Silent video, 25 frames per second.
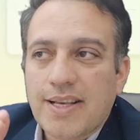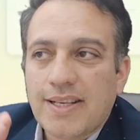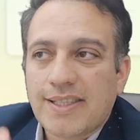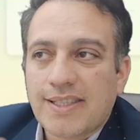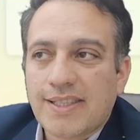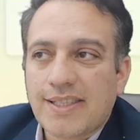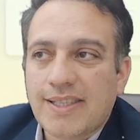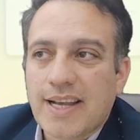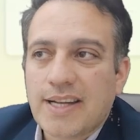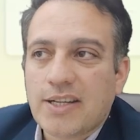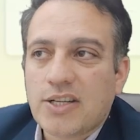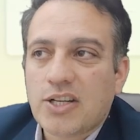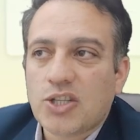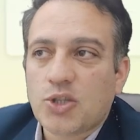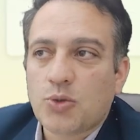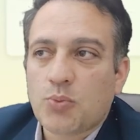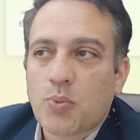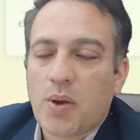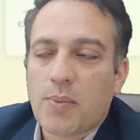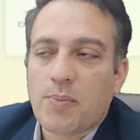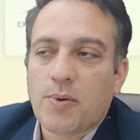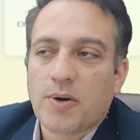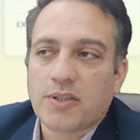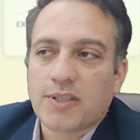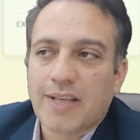set these
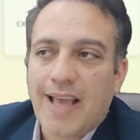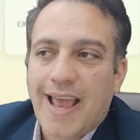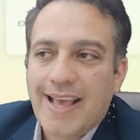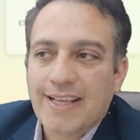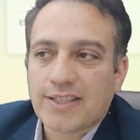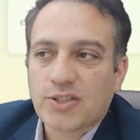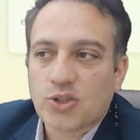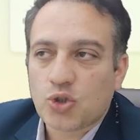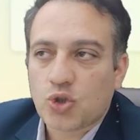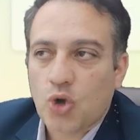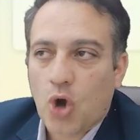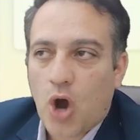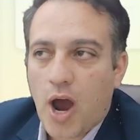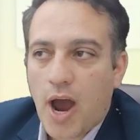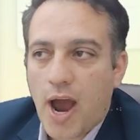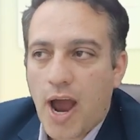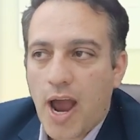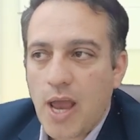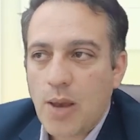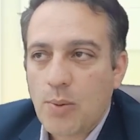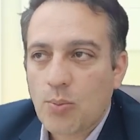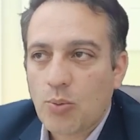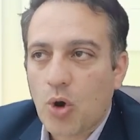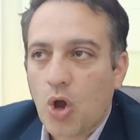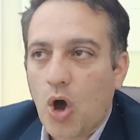papers as
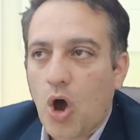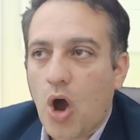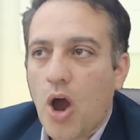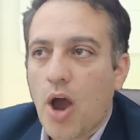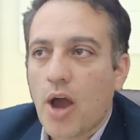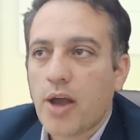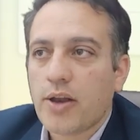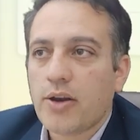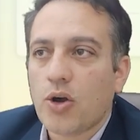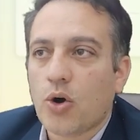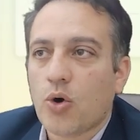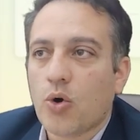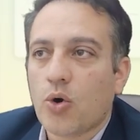timeline